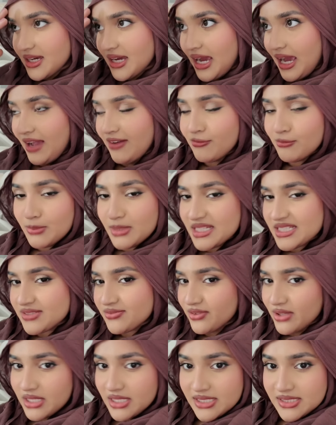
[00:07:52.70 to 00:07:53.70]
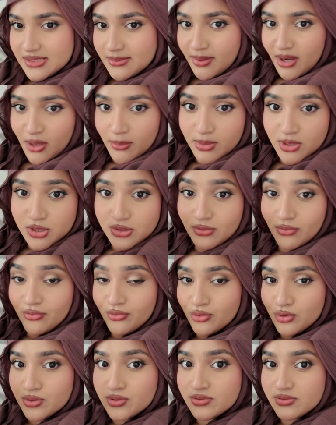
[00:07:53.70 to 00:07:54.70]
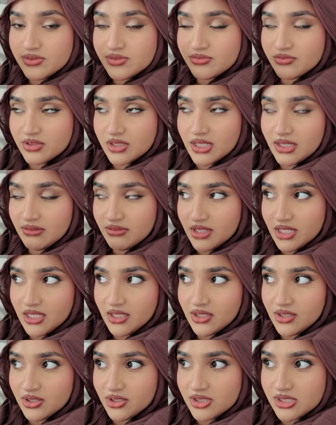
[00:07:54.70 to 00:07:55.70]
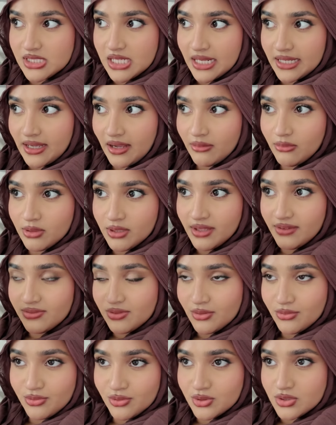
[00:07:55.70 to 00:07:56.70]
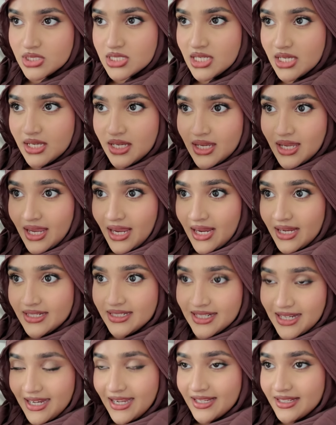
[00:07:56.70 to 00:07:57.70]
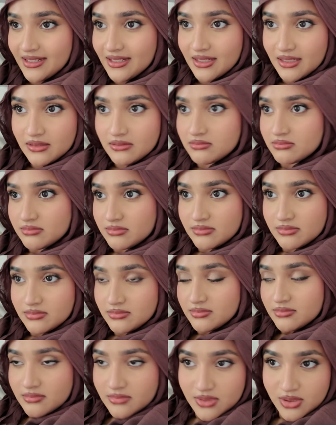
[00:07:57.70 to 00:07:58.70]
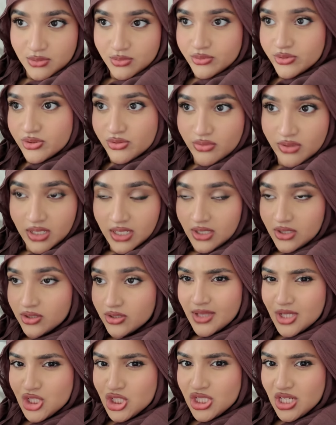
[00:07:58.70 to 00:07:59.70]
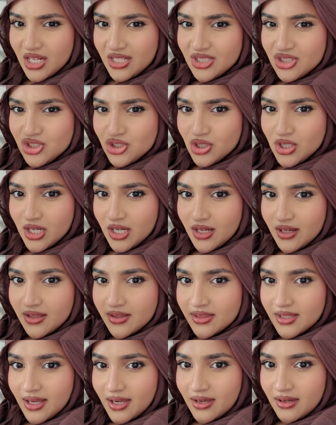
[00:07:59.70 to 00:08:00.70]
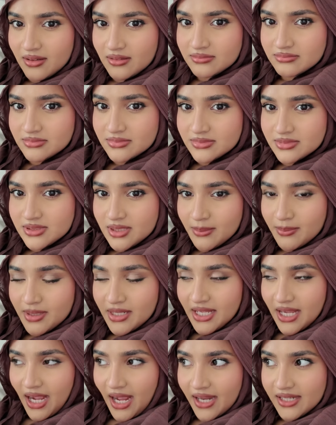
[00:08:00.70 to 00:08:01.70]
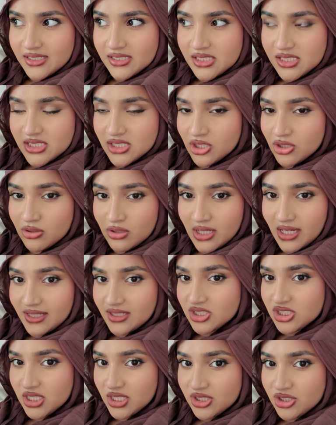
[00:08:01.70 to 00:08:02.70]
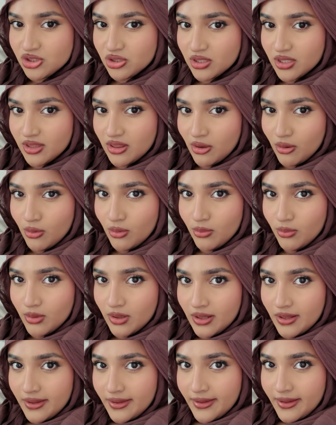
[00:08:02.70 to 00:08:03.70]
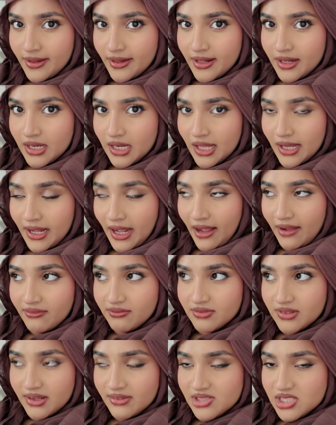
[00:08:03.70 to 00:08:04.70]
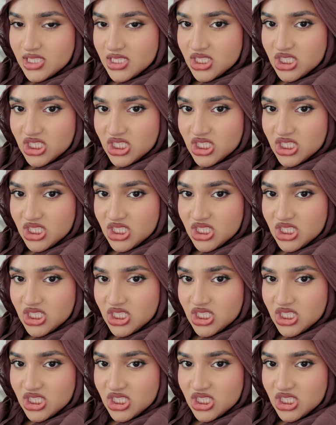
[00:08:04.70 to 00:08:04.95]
have mixed feelings about it, because the food was really, really good. Like, I will give the food a 9. It was really good. The shakshuka that somebody had didn't look like a shakshuka, though. Like, I've never seen